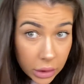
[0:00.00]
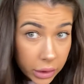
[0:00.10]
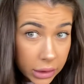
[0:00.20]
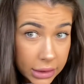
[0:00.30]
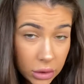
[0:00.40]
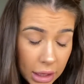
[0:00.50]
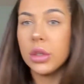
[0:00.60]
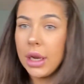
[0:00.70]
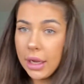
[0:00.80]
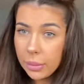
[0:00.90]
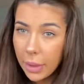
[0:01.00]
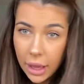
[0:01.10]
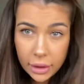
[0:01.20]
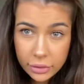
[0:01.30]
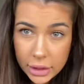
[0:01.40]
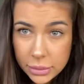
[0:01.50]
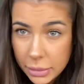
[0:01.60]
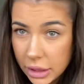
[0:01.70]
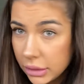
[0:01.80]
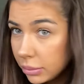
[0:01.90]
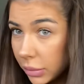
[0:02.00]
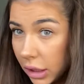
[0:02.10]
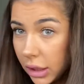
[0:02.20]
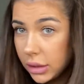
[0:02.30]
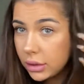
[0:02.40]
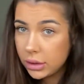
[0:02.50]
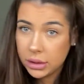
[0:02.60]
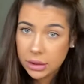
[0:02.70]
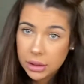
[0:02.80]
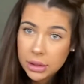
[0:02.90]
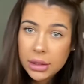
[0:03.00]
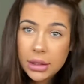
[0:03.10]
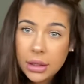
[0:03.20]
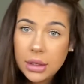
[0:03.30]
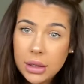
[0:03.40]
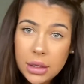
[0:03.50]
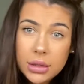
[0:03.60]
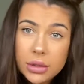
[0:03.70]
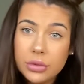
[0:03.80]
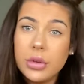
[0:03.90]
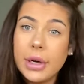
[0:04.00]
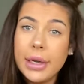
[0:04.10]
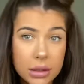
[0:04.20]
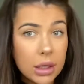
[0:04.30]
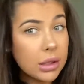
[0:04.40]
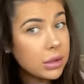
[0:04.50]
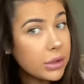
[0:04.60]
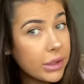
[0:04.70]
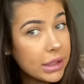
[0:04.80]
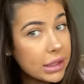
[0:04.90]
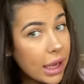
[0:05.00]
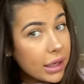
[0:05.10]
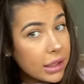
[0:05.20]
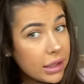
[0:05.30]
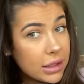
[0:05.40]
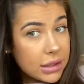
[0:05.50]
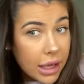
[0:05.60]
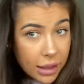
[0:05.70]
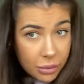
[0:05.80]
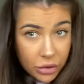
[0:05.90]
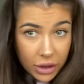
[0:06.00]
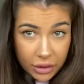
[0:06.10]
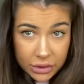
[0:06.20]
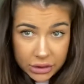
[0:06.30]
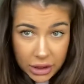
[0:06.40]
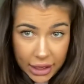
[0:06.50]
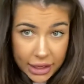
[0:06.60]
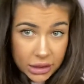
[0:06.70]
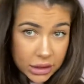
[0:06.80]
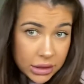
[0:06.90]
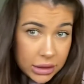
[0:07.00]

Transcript: It's not like a perfect bun, but it's all right. I'll do exactly the same on the other side.